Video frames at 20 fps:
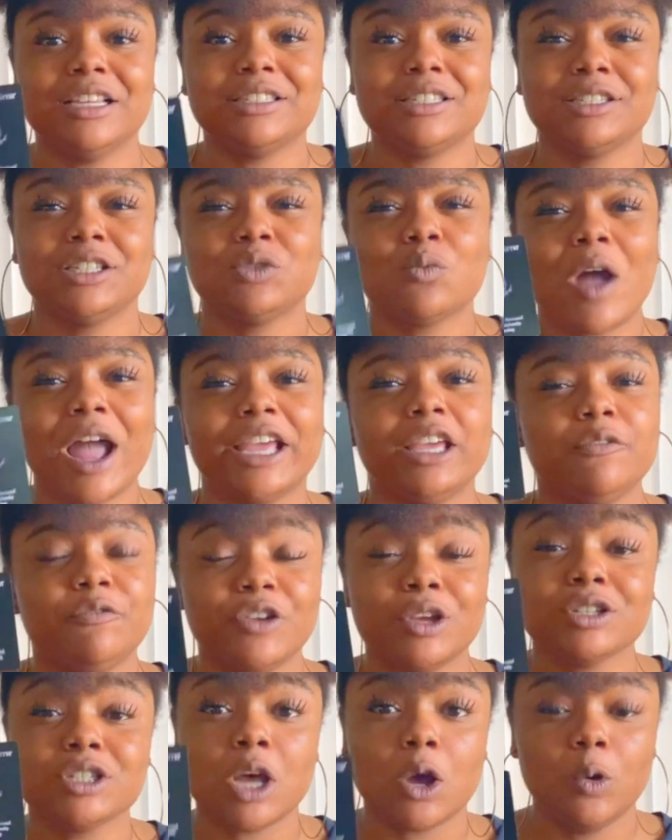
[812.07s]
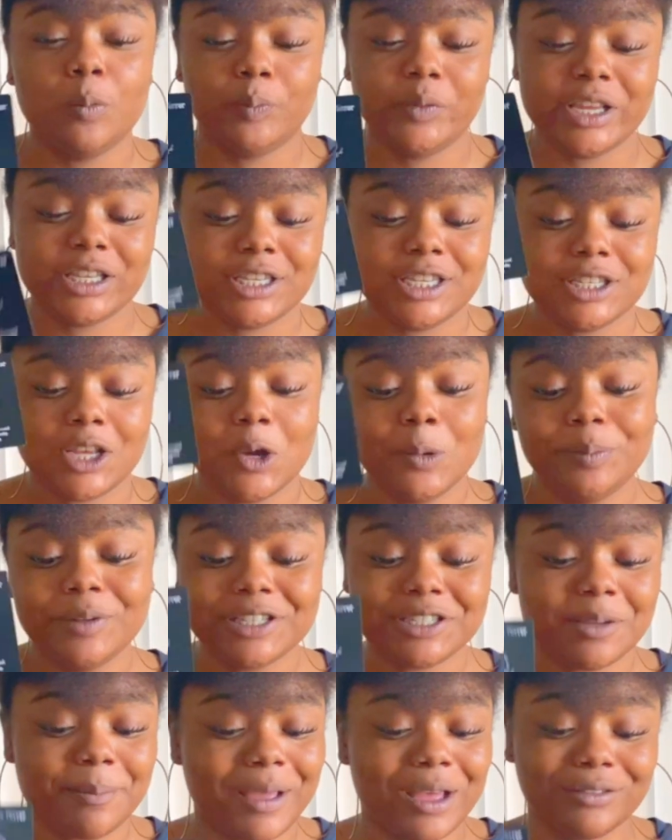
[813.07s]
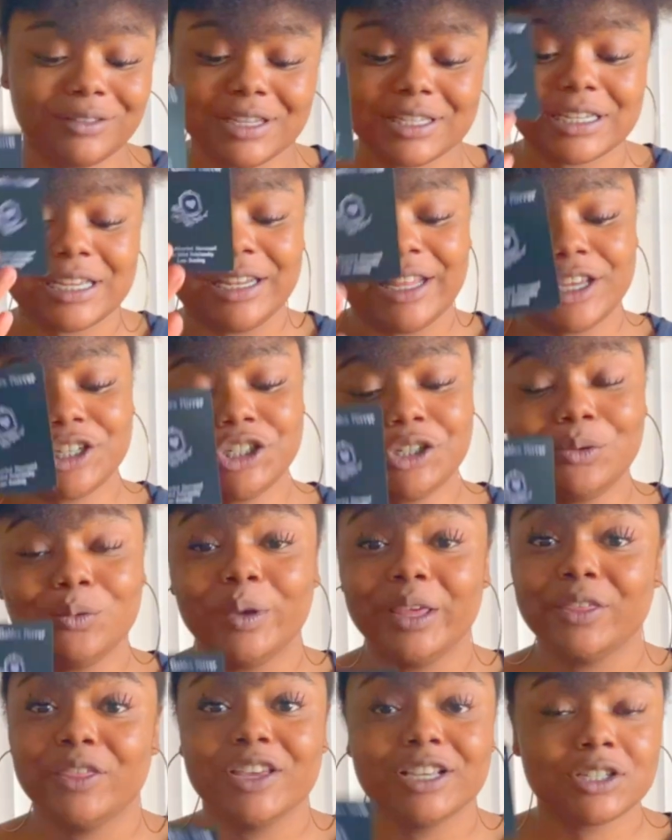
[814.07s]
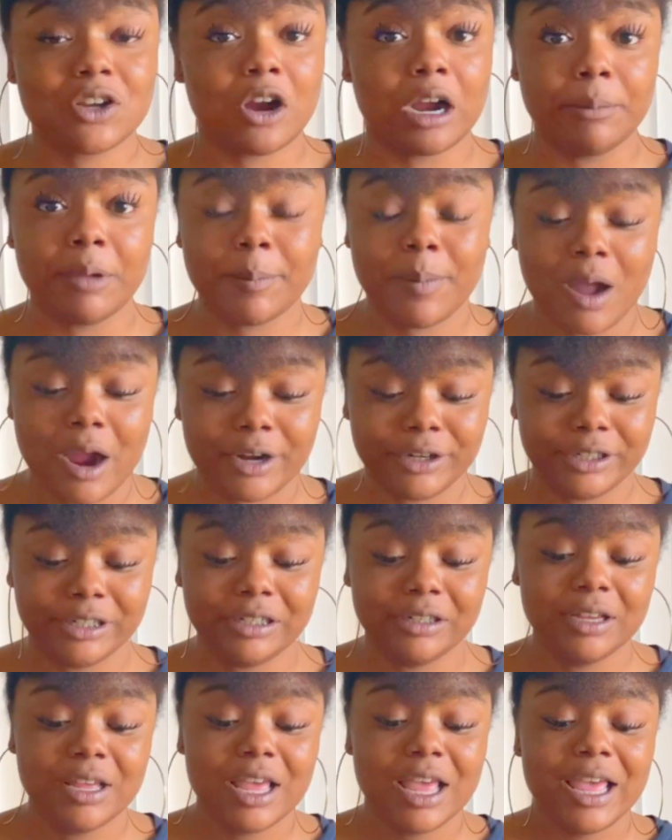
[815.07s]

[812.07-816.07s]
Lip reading: This is why he feels hopeless. He's hopeless about this connection with his karmic partner,